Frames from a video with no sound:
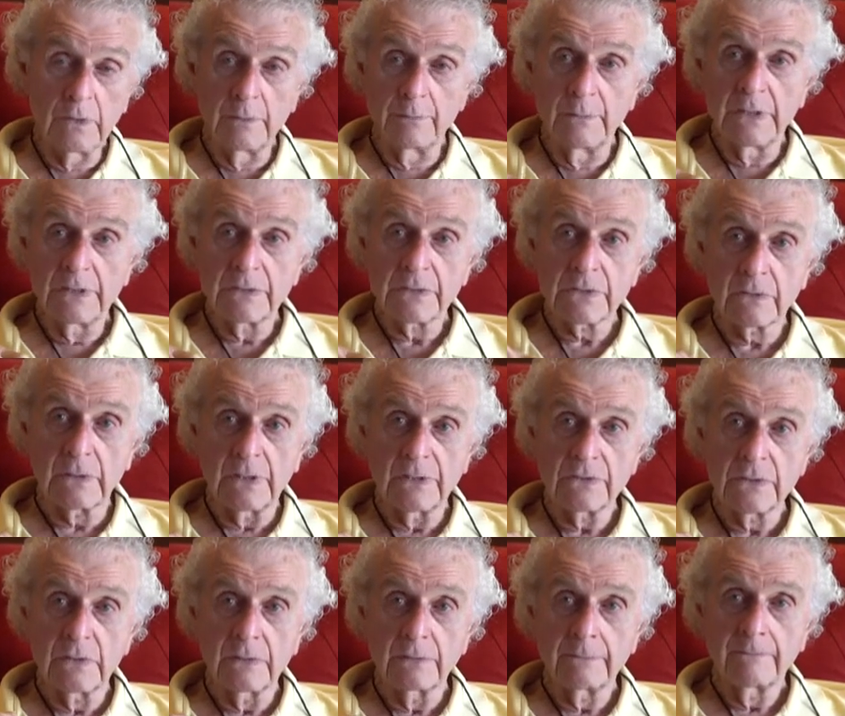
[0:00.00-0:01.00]

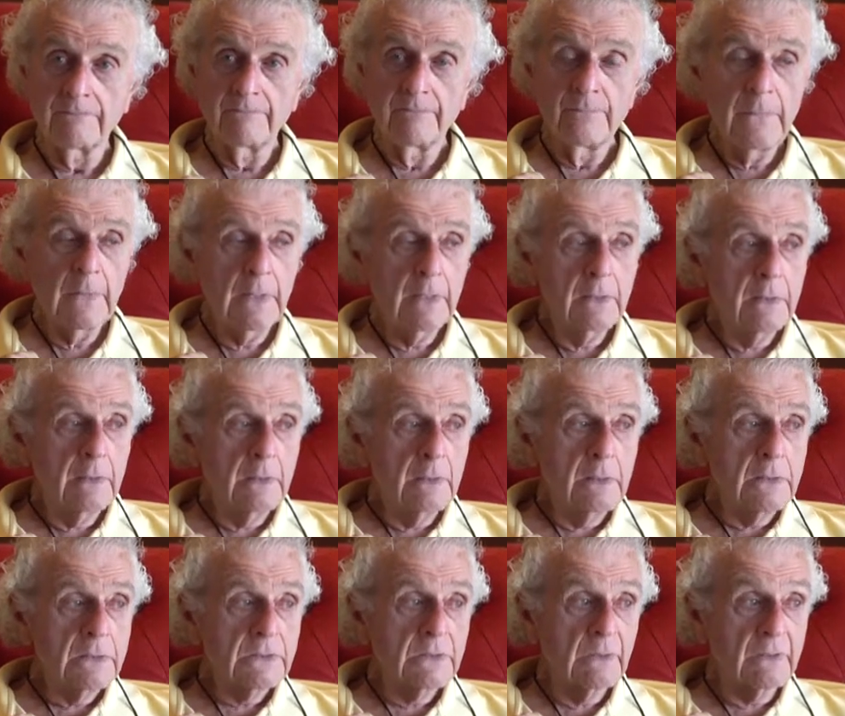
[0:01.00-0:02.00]
administration.
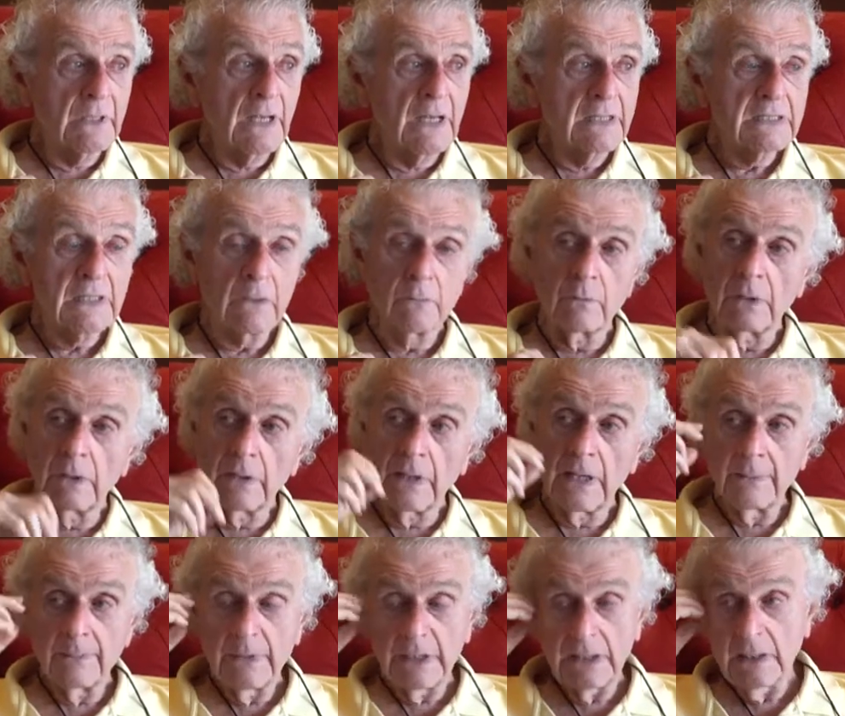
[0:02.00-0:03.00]
So consequently,
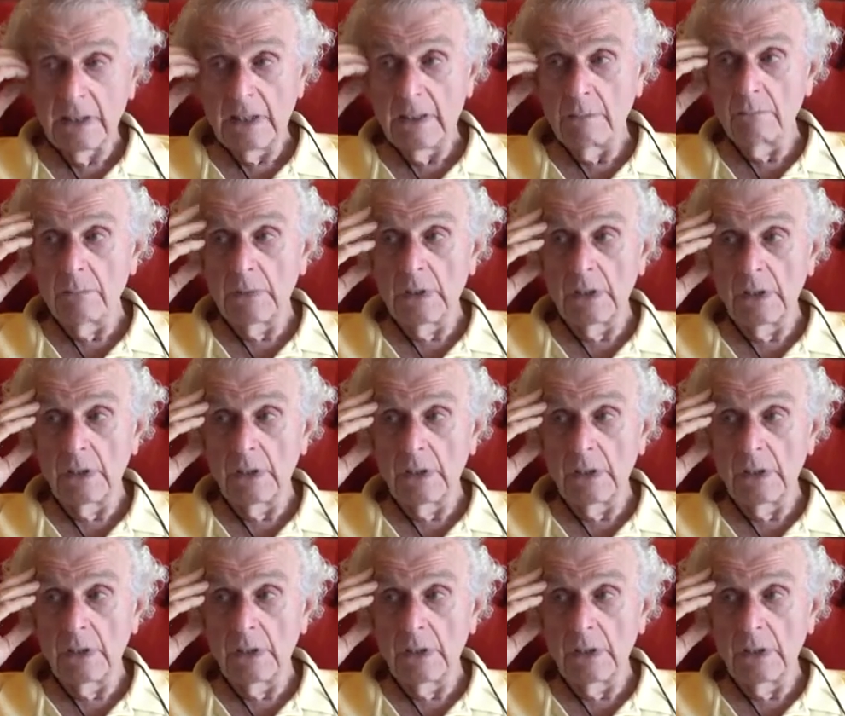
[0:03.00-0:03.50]
I became